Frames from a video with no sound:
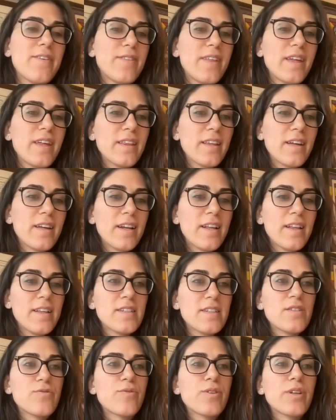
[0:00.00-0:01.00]
I think that
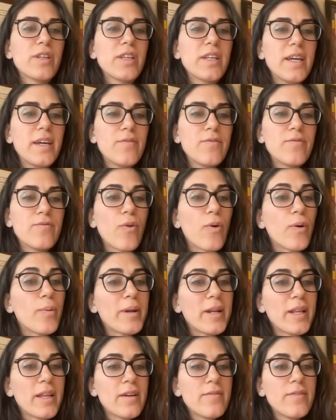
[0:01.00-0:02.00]
this is really
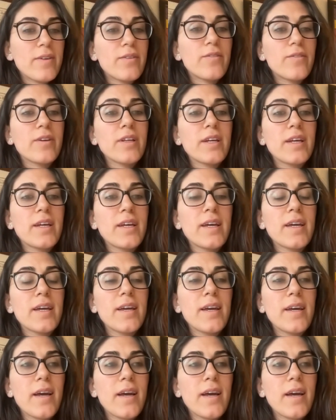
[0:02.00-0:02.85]
informative and really